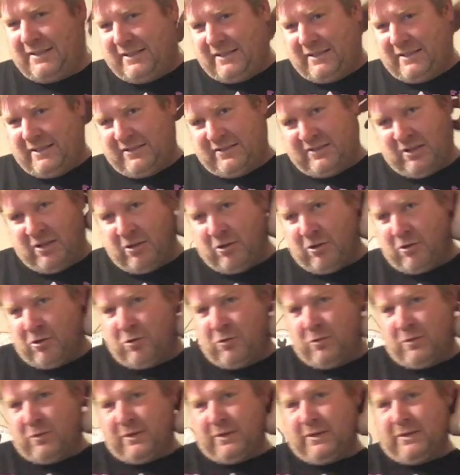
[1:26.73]

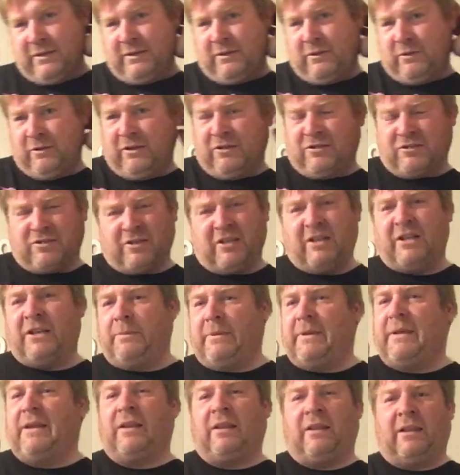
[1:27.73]
So, there's going to
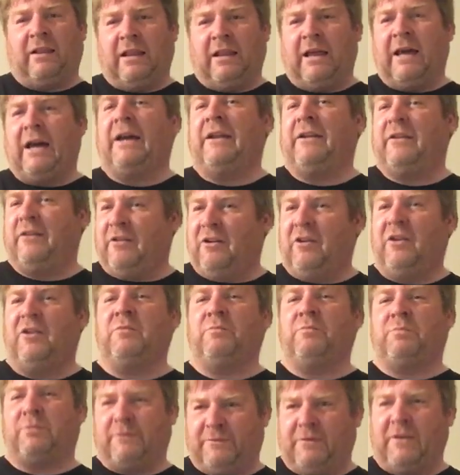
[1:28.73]
be a lot of
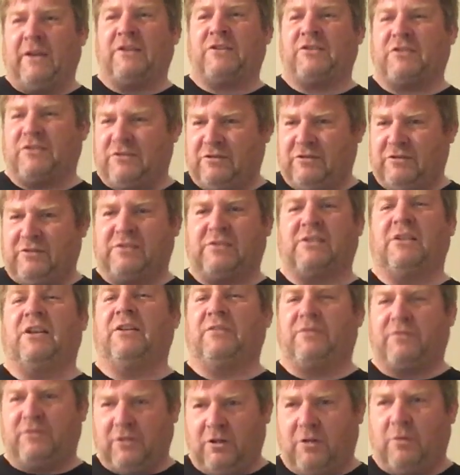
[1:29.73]
unprofessional
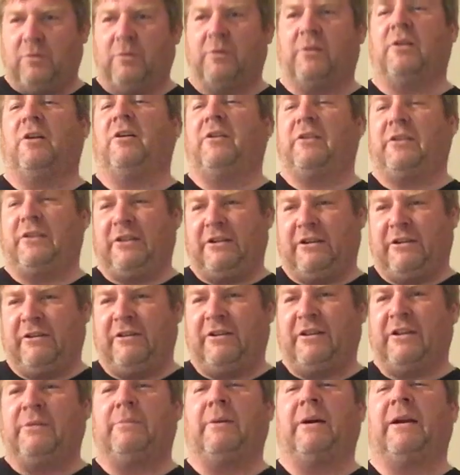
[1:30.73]
stuff going on here.
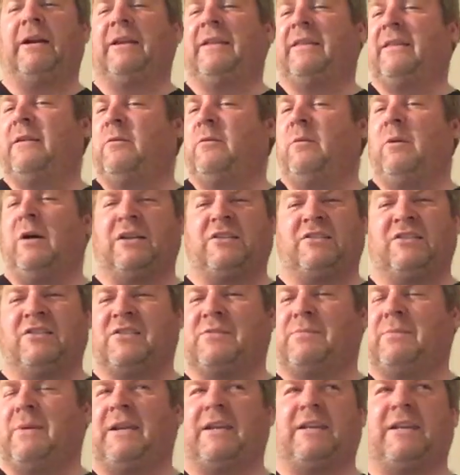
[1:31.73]
Anybody that
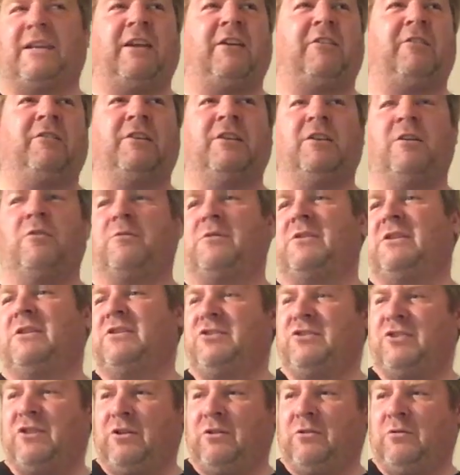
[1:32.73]
watches my karaoke
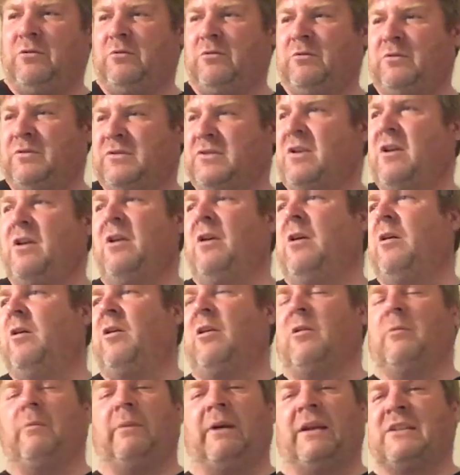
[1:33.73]
shows
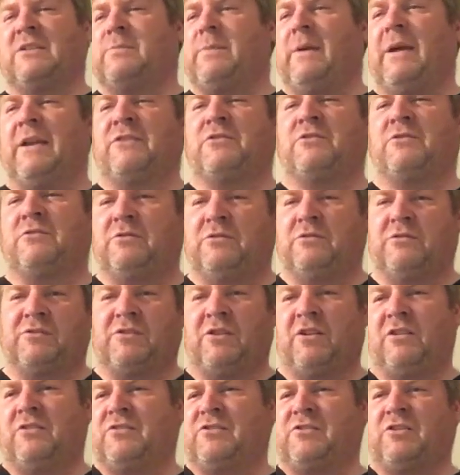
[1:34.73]
or my specials
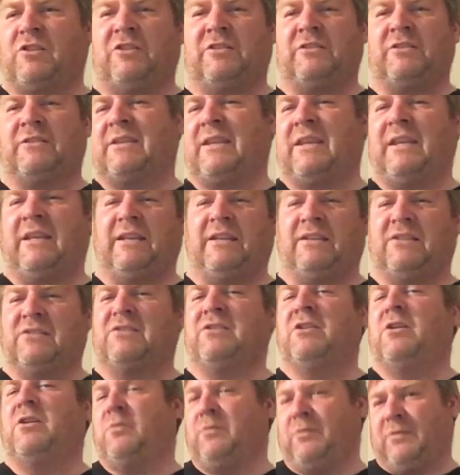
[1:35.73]
on certain things
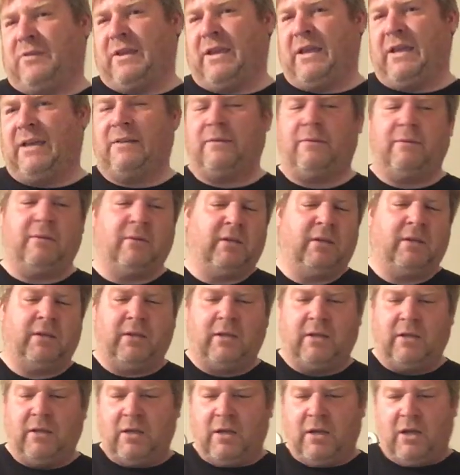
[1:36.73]
knows that.
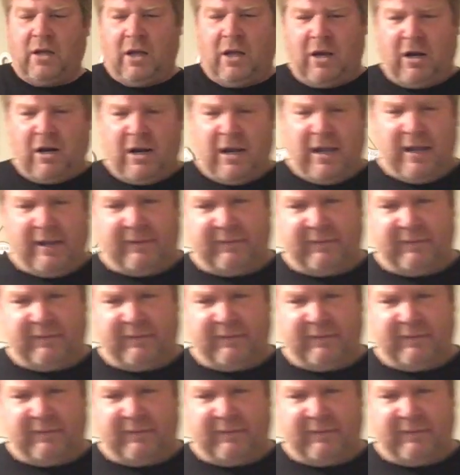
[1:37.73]
All right,